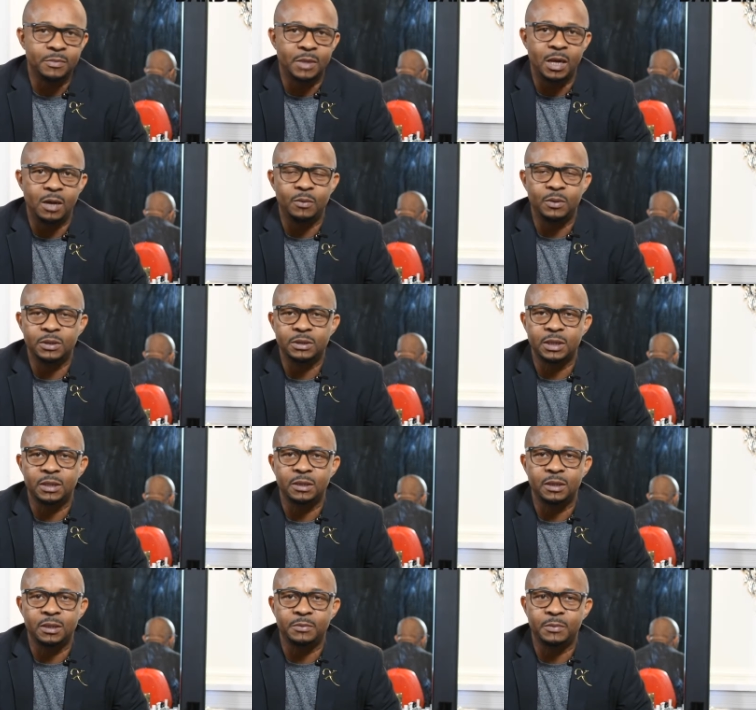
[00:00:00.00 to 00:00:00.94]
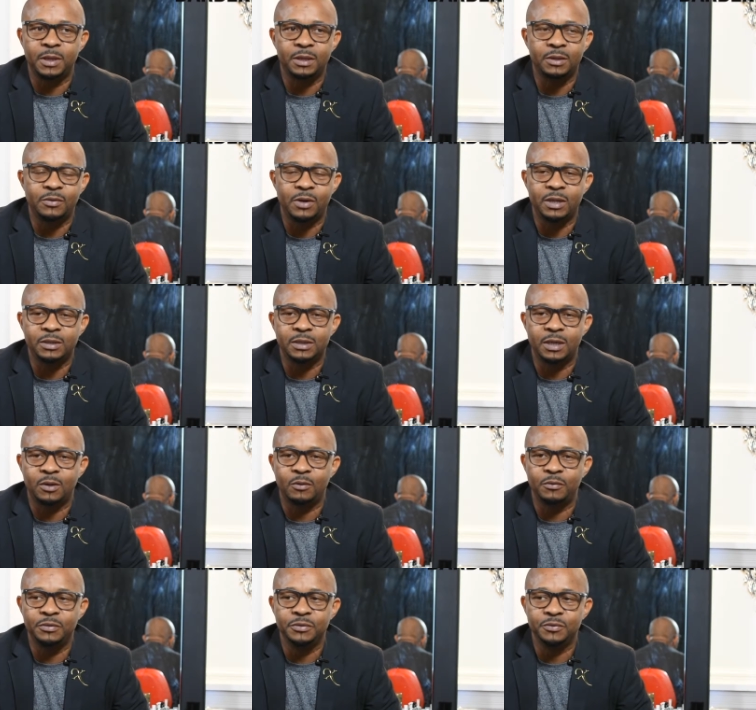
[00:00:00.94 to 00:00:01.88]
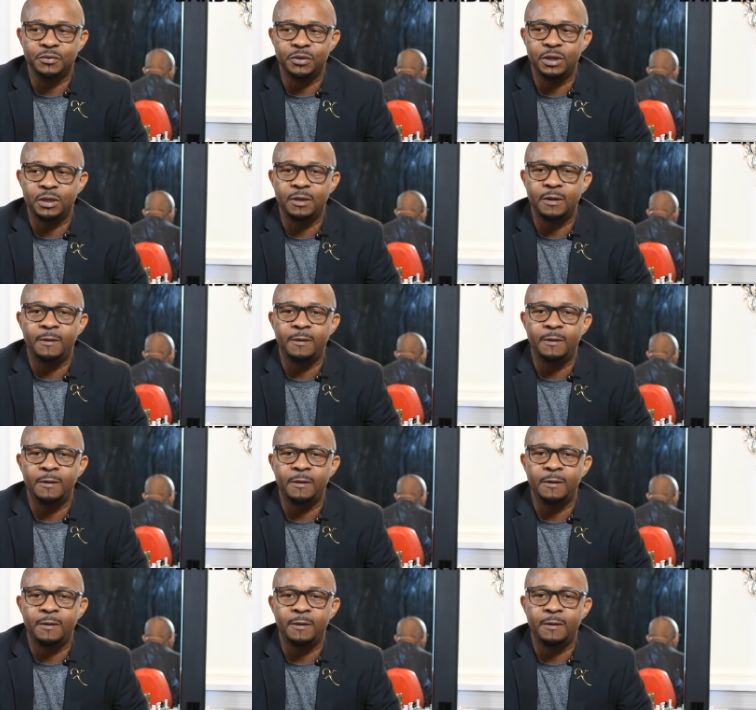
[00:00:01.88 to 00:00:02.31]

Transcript: I always say, look, man, grass not always greener.